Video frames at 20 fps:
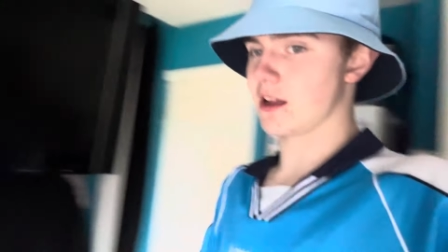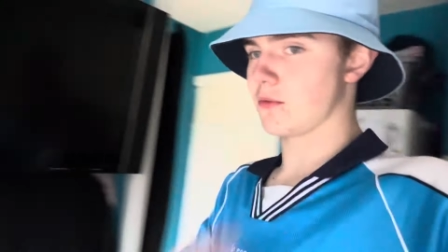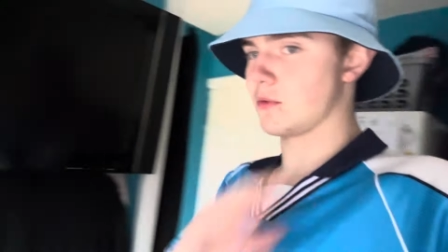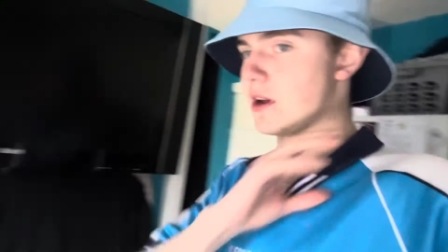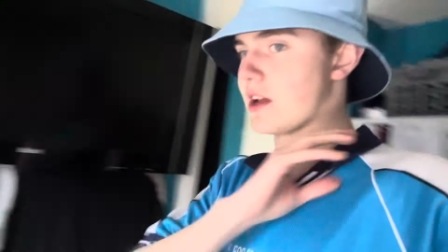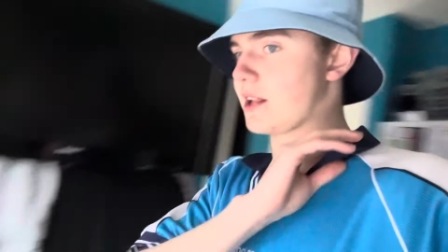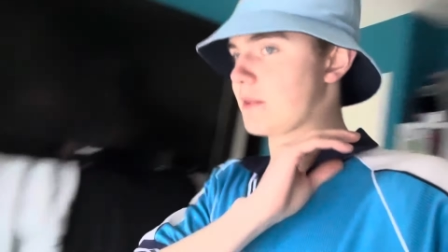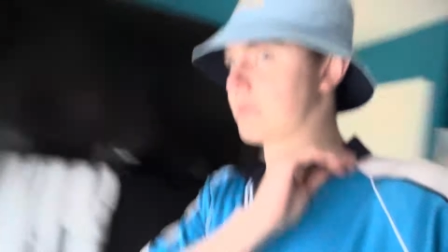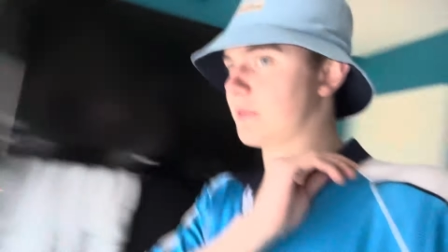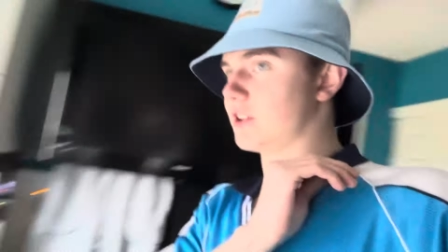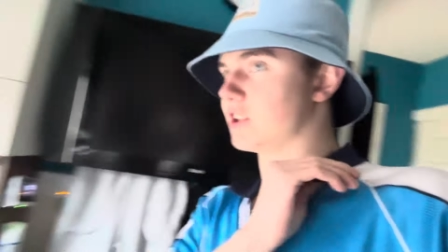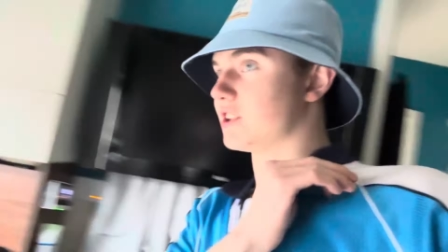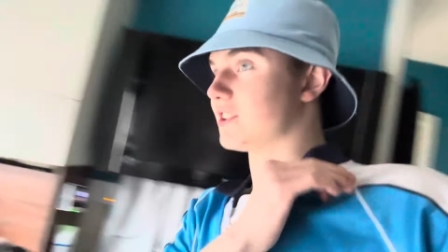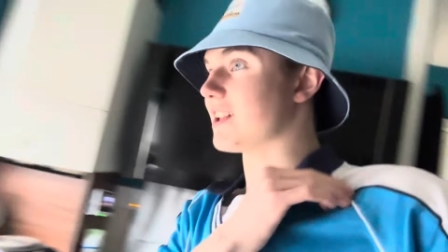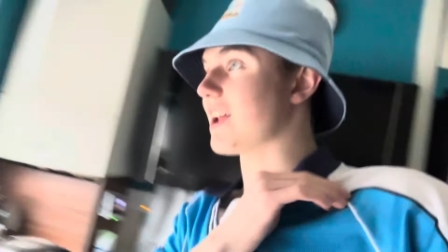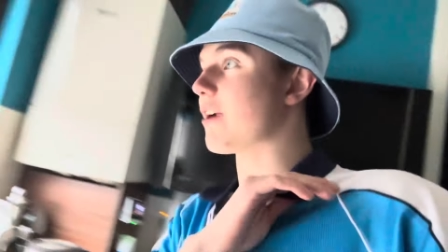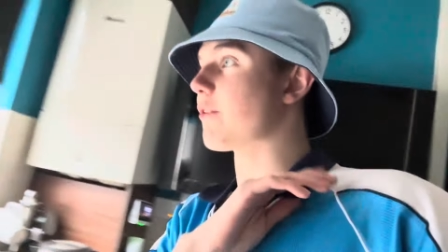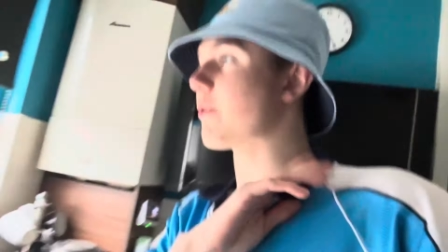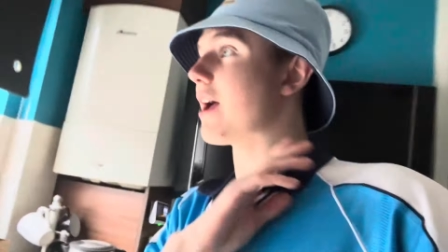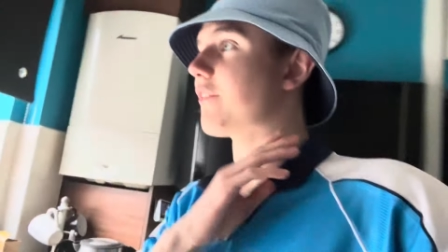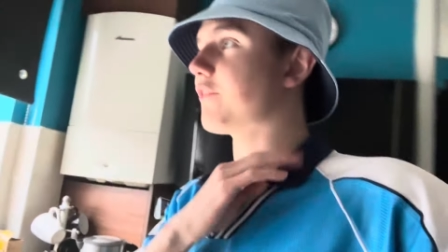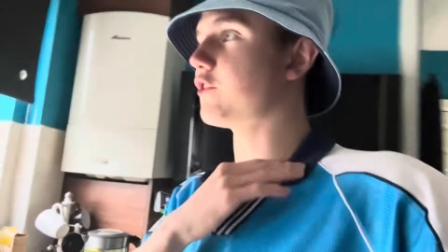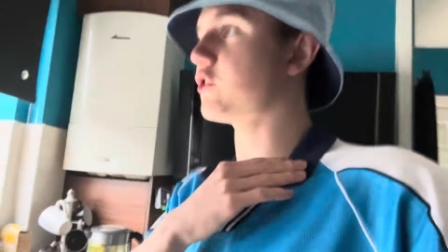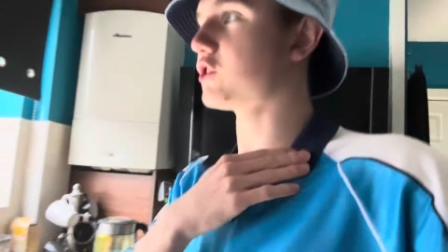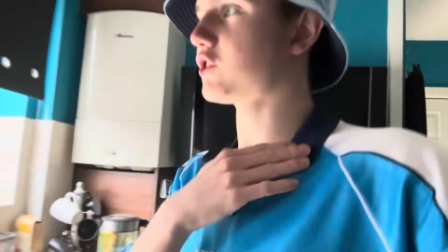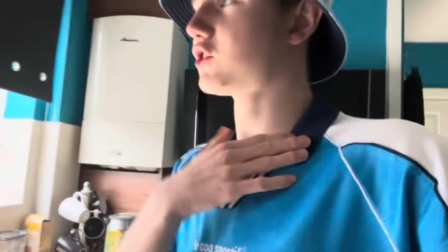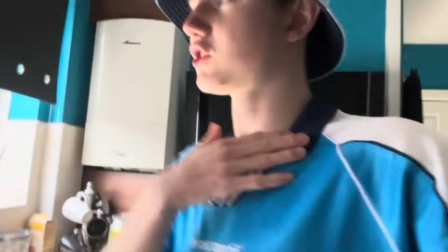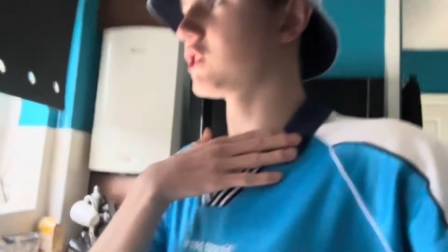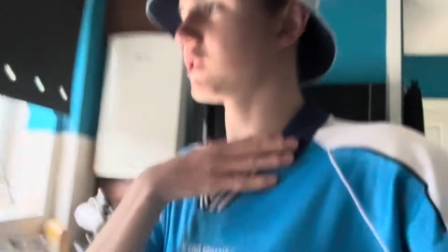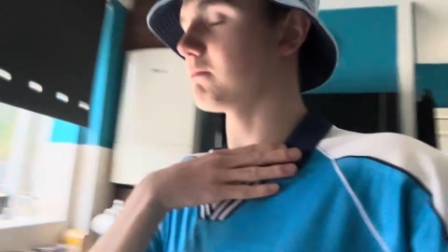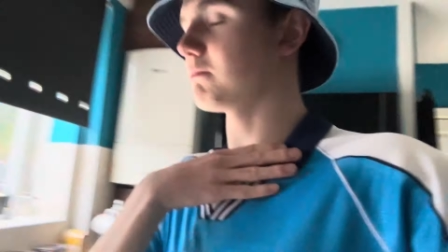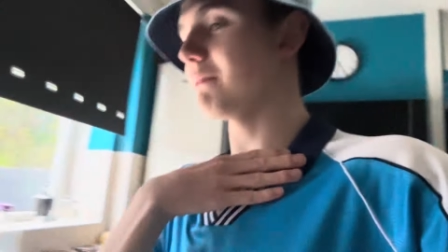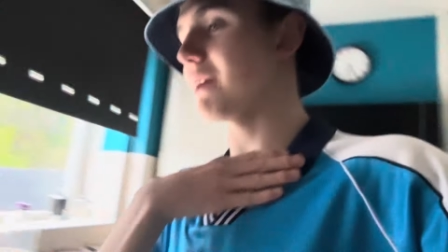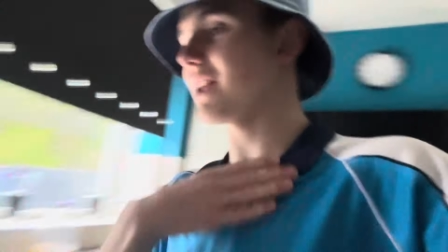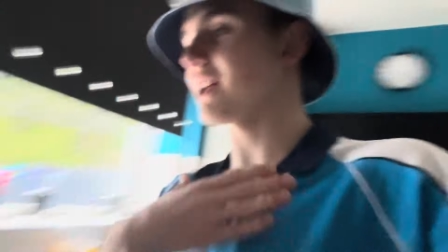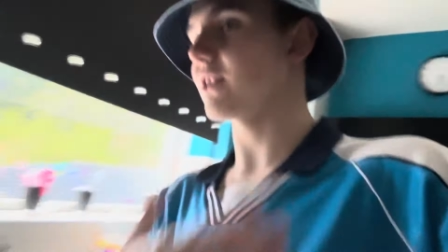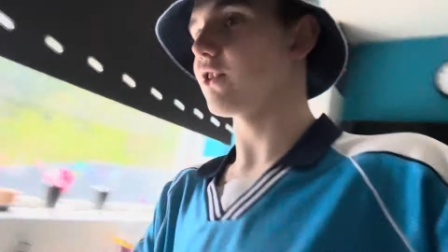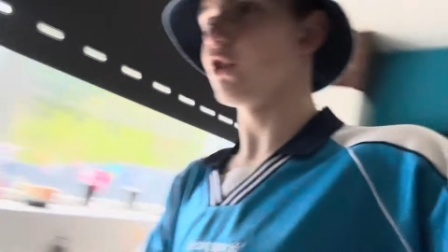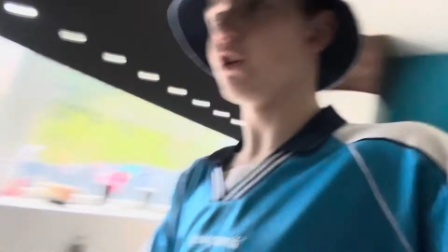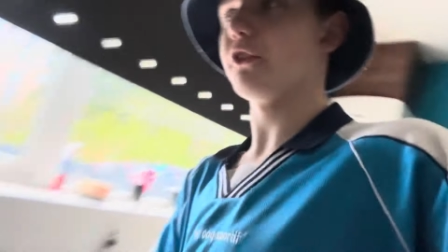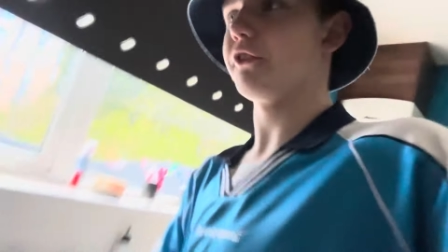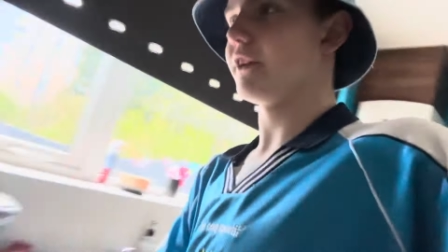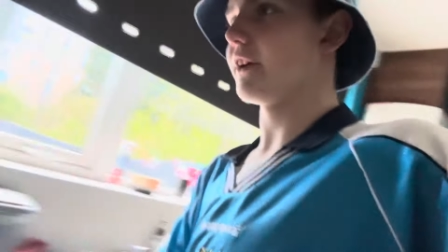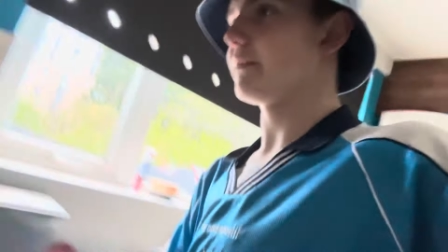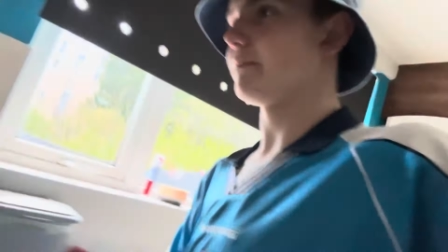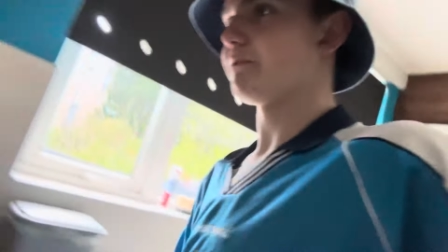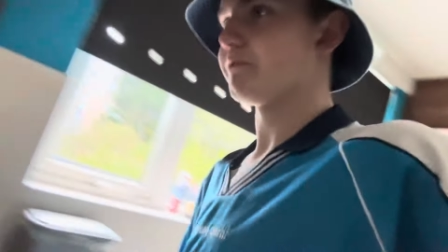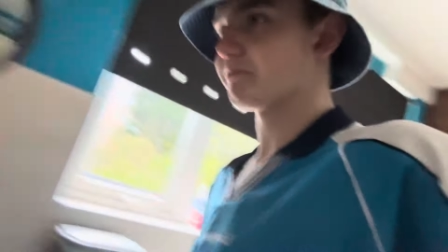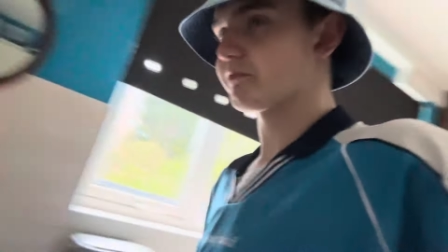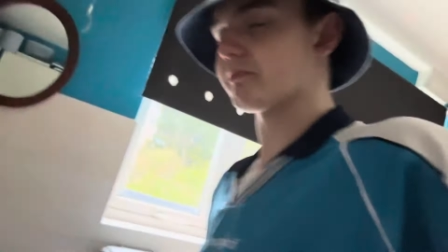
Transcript: Really, but their efforts just mean nothing.